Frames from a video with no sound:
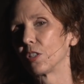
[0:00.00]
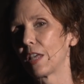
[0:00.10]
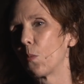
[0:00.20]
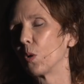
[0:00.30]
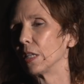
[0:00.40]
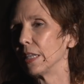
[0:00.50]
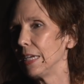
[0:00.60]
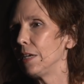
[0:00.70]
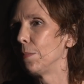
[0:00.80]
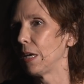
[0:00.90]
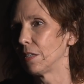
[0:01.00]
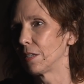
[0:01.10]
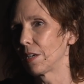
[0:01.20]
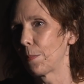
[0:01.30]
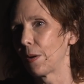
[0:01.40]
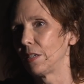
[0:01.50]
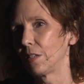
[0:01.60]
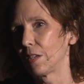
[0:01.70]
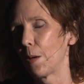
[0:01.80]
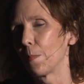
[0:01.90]
that would lead me step by
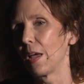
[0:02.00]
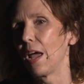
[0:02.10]
step,